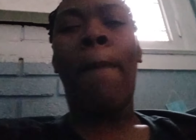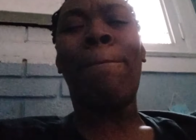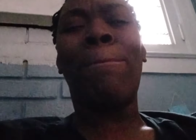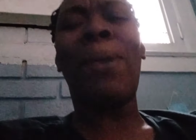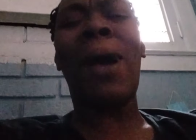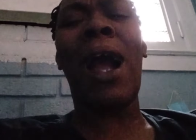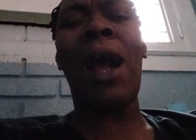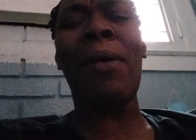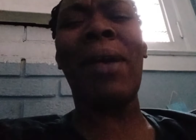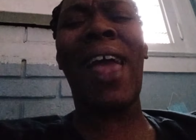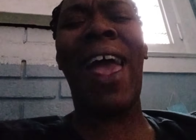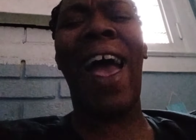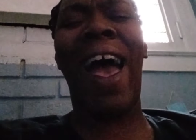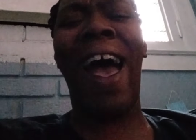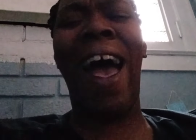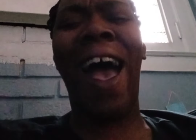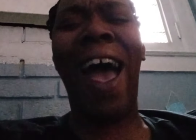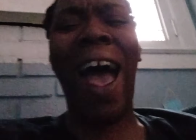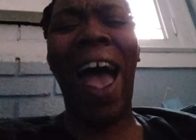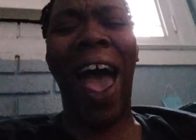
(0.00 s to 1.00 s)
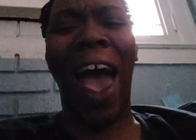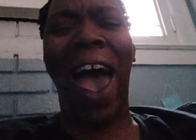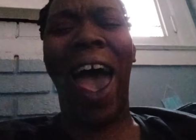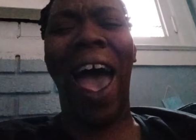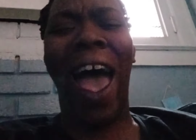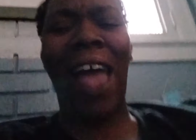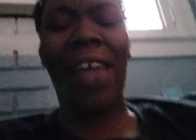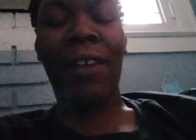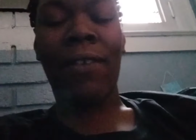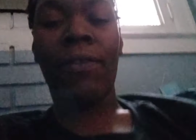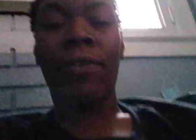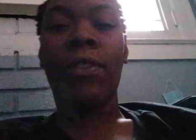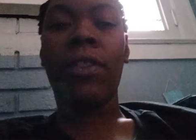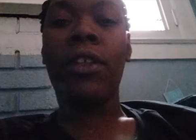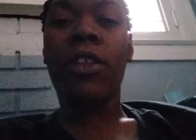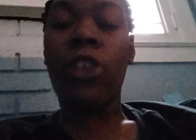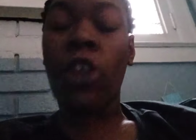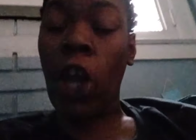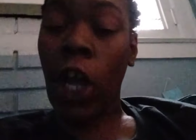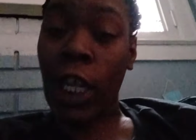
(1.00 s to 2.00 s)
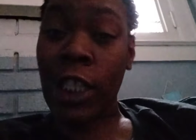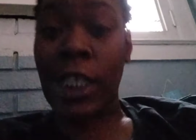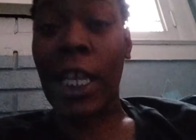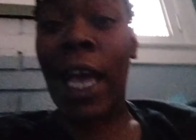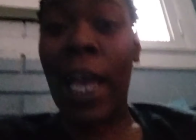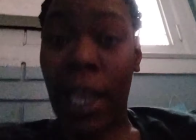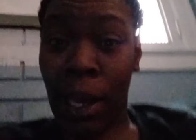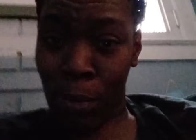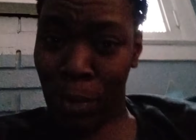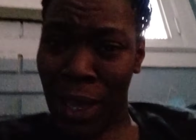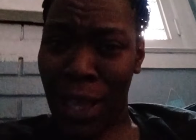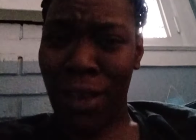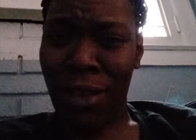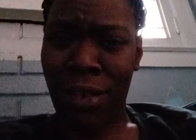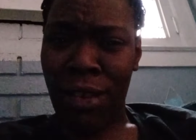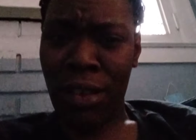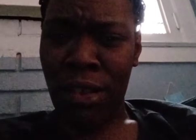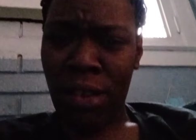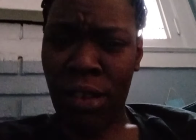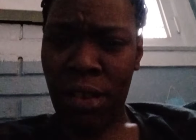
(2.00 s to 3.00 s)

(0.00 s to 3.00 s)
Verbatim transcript: Period! Y'all tired of me?